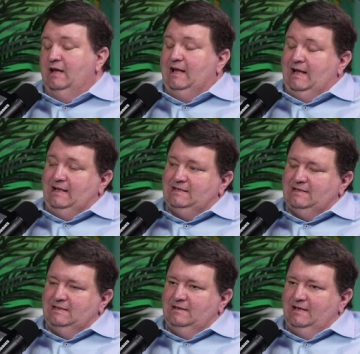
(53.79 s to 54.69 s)
It's
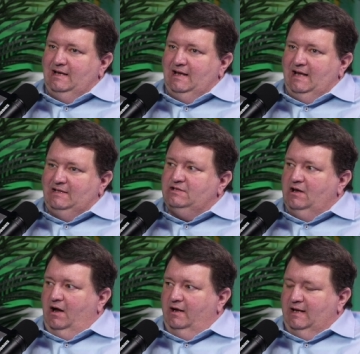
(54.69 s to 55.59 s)

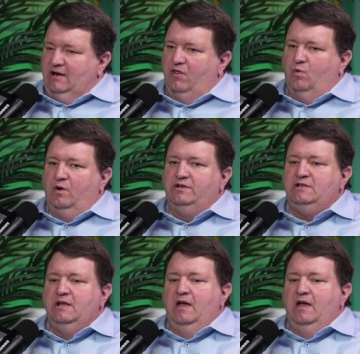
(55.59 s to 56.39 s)
not. In other words,